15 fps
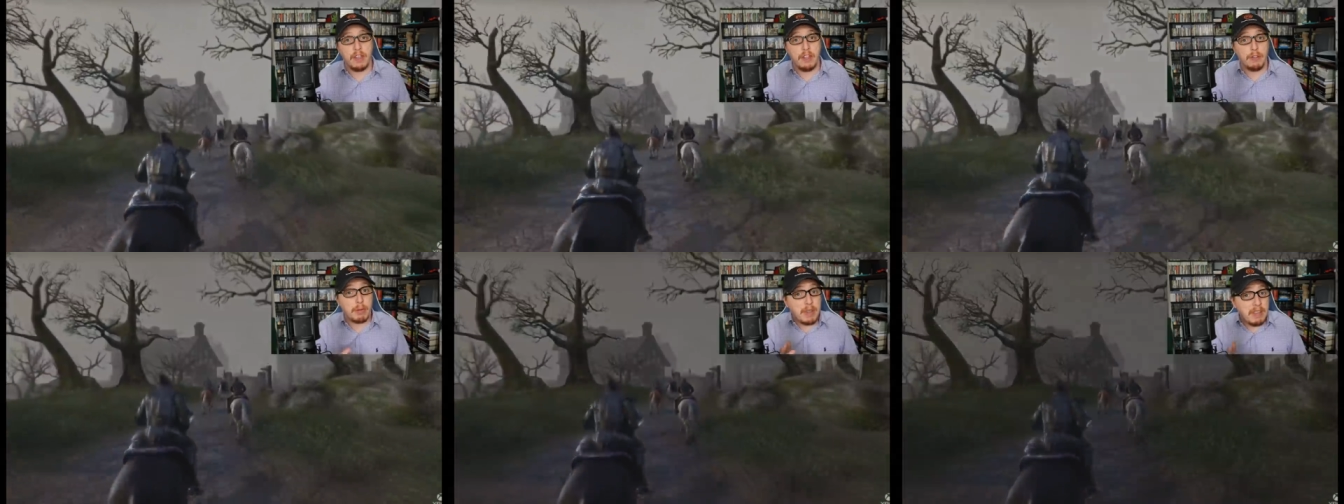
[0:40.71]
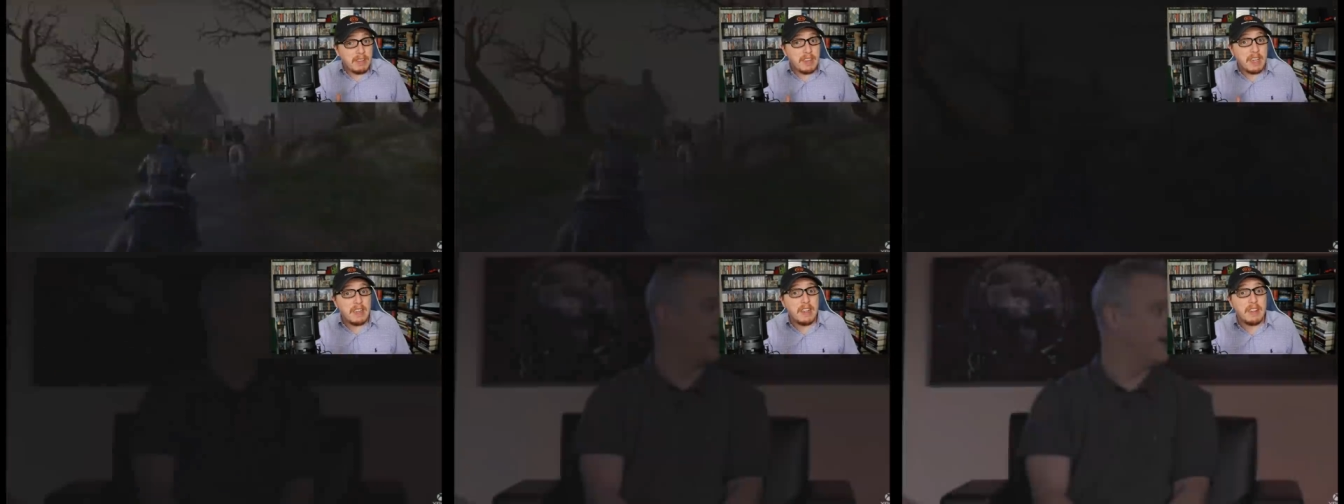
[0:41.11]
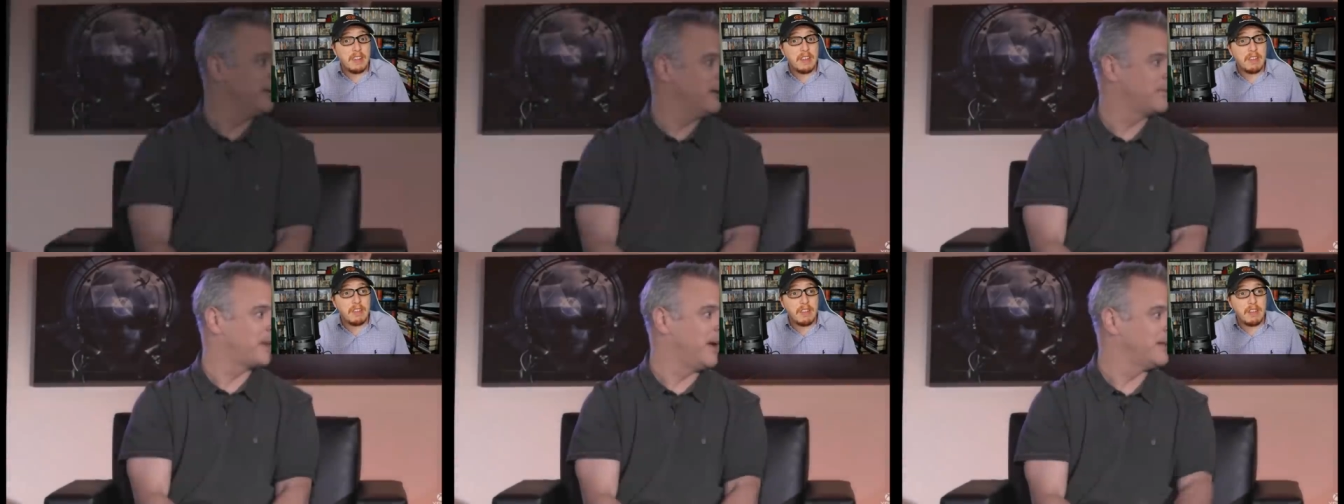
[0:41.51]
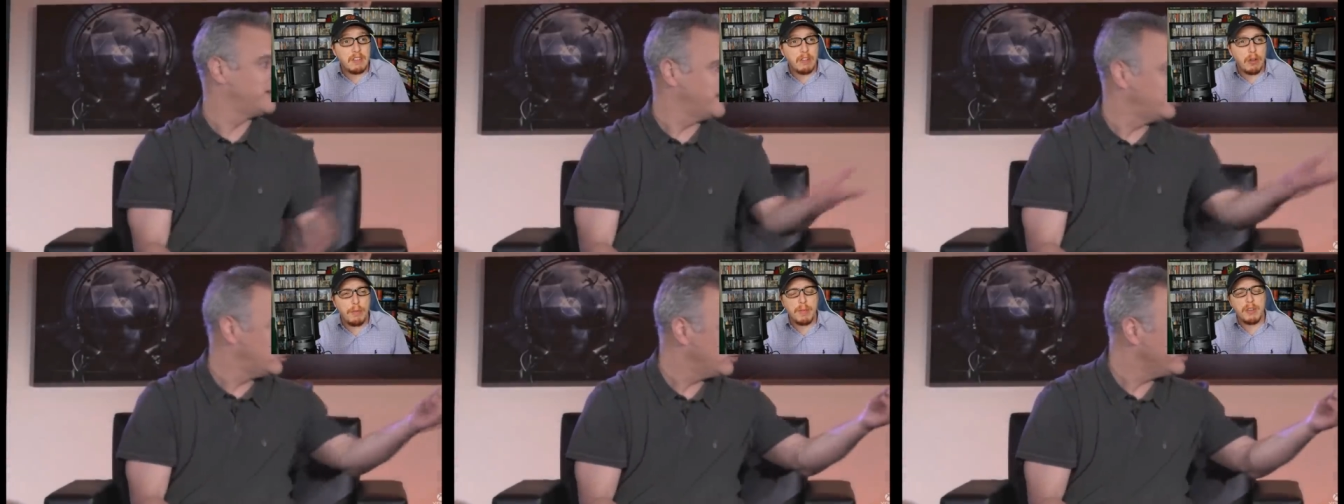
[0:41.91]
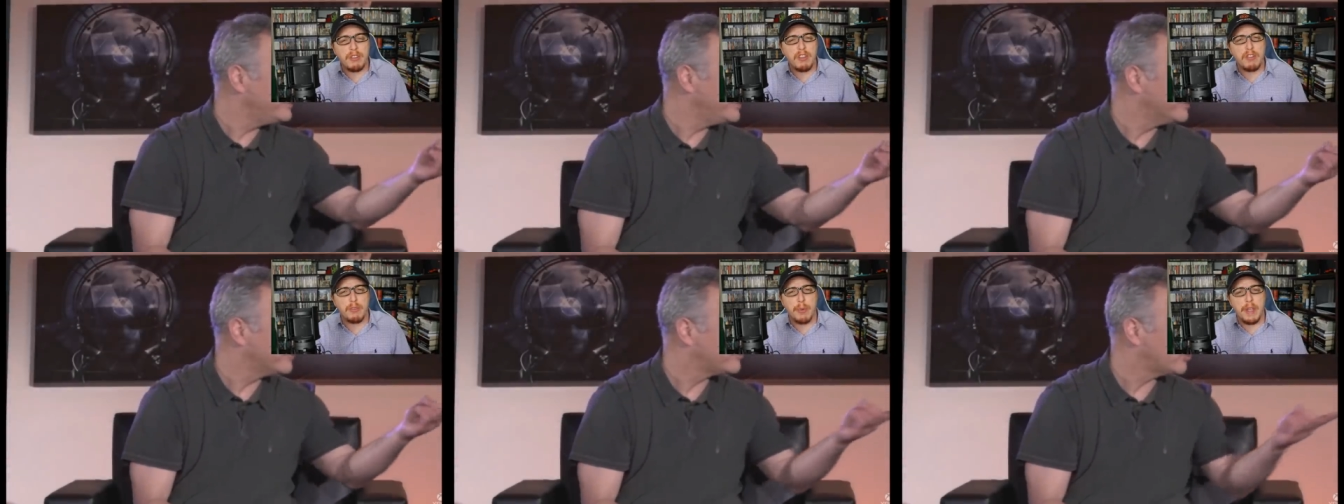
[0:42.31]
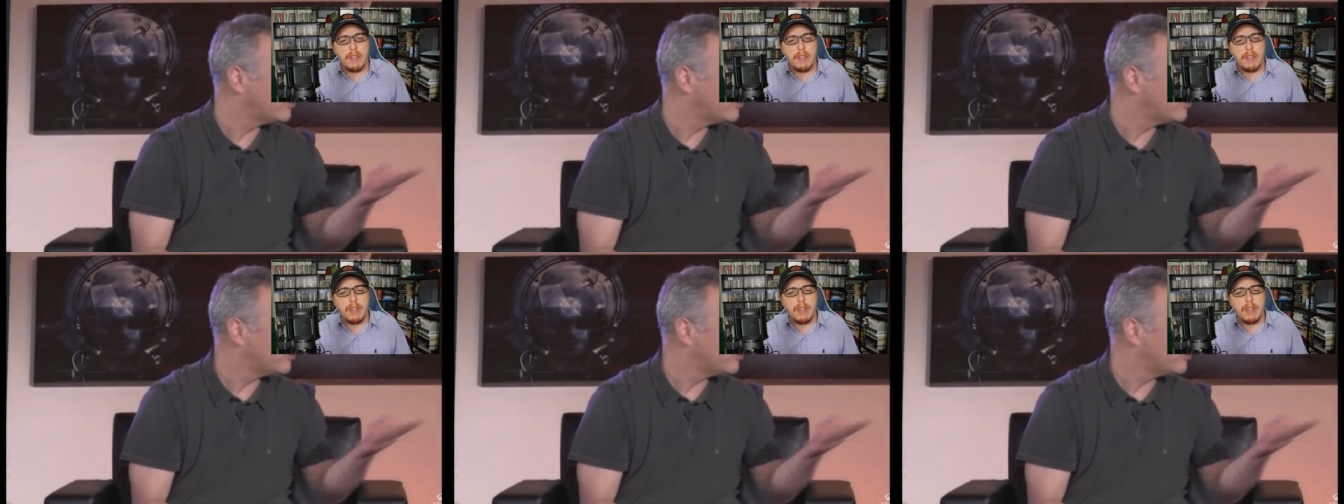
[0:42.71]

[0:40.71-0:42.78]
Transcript: And the reason they did this is almost as a